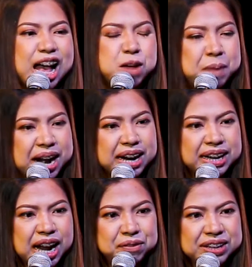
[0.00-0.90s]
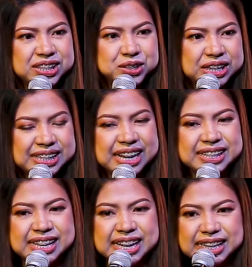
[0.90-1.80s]
A paragraph is just a
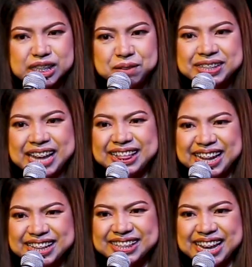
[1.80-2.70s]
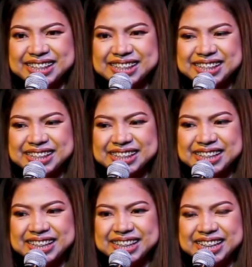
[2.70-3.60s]
series of sentences.
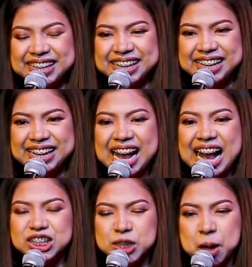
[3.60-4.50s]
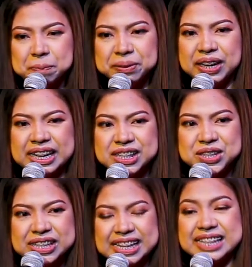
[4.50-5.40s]
A chapter is
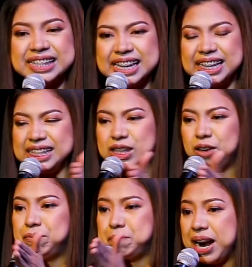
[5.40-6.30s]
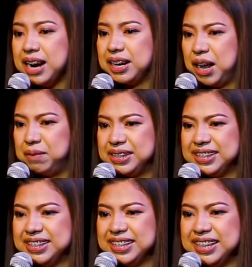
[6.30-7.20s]
just a series of
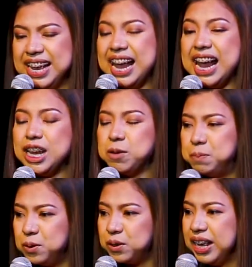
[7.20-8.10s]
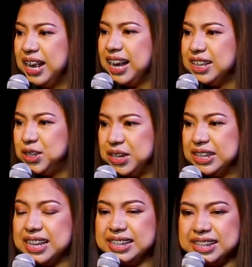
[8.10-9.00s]
paragraphs. And a book is
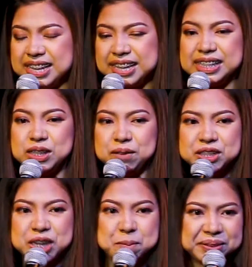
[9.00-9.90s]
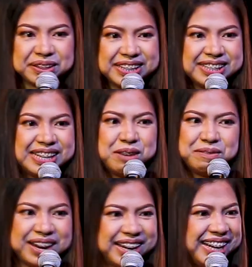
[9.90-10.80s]
just a series of chapters.
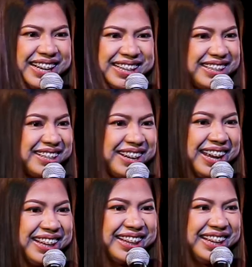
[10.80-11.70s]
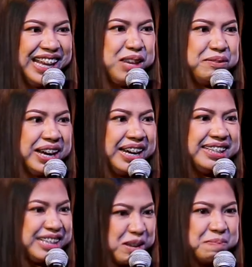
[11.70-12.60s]
Very easy, right? Very
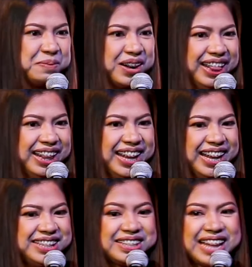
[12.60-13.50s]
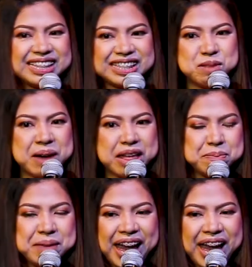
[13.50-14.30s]
simple. So that's the math